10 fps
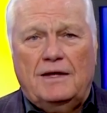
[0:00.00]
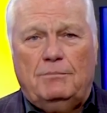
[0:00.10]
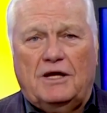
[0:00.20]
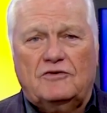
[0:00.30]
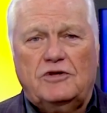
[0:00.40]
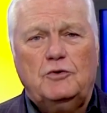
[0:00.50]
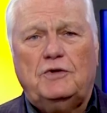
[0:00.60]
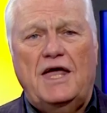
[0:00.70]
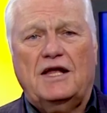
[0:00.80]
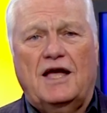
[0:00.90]
because the
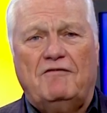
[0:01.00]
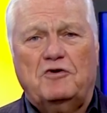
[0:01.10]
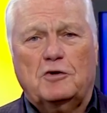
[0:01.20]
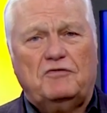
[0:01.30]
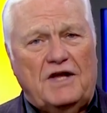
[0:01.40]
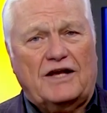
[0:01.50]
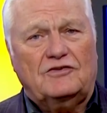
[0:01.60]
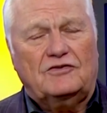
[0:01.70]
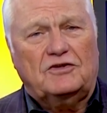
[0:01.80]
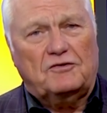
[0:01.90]
Lieutenant Governor of
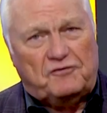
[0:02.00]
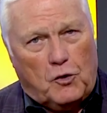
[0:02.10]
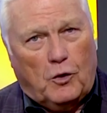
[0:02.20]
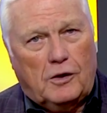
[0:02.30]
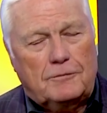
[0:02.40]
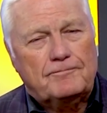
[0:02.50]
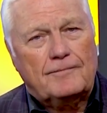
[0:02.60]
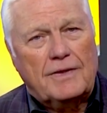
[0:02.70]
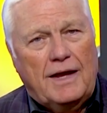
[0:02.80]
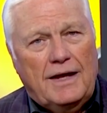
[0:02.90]
Texas is a fool.
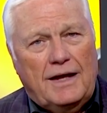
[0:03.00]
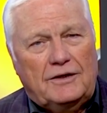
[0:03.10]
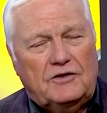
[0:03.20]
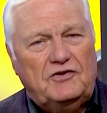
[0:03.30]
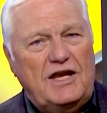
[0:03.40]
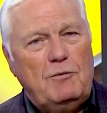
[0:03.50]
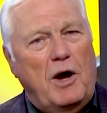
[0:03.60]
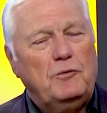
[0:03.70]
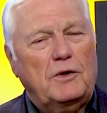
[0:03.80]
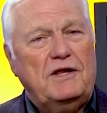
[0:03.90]
Does
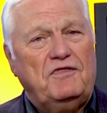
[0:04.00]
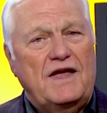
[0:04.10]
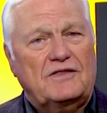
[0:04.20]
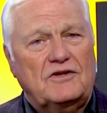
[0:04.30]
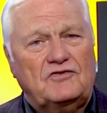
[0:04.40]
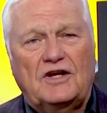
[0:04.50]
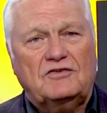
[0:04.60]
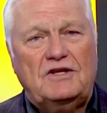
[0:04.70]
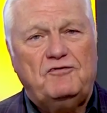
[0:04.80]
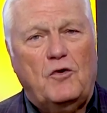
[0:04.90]
anyone really think the
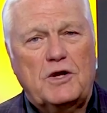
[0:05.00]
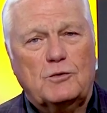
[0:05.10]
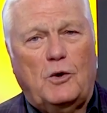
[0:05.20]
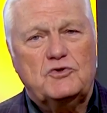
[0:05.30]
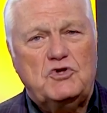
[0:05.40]
sixty-four-year-old